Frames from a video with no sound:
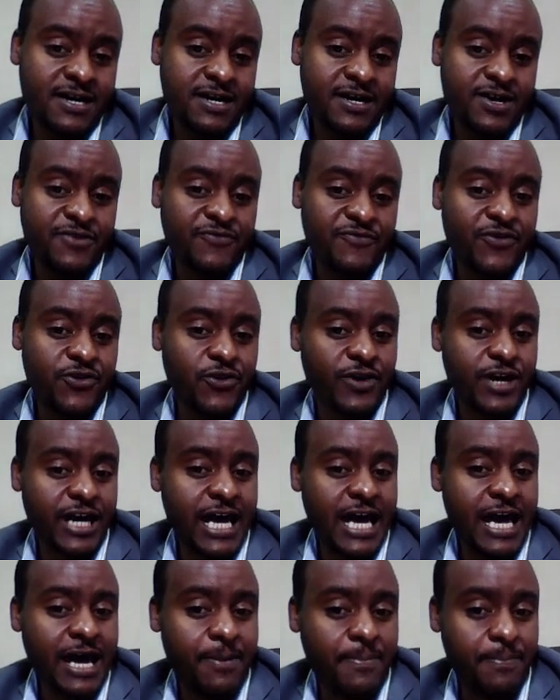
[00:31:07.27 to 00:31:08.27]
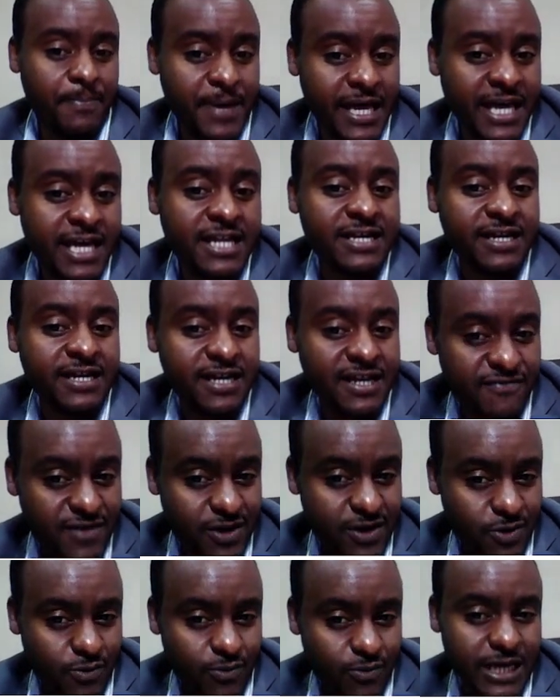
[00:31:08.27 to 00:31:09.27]
for a peer review
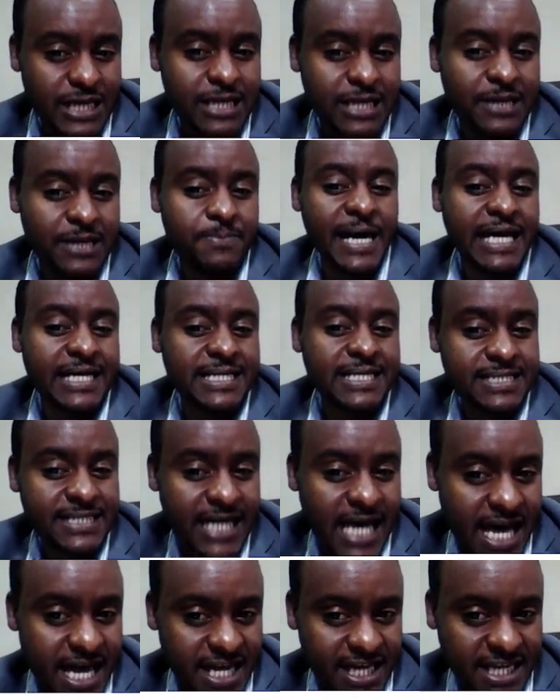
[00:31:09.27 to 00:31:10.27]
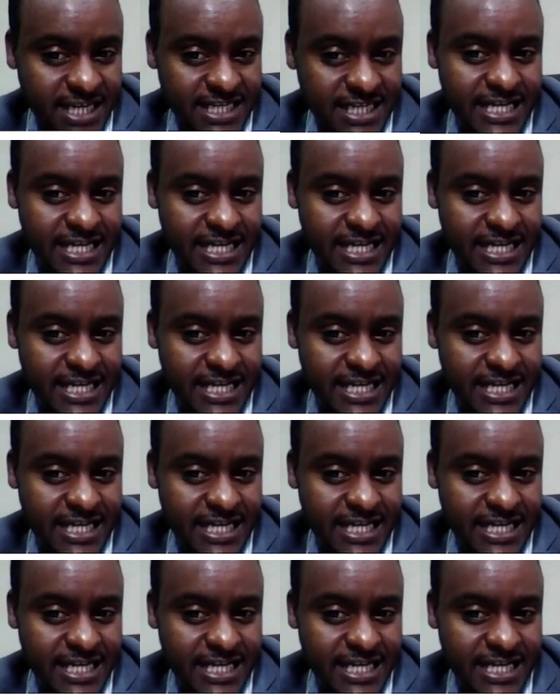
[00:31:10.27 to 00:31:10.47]
will be assigned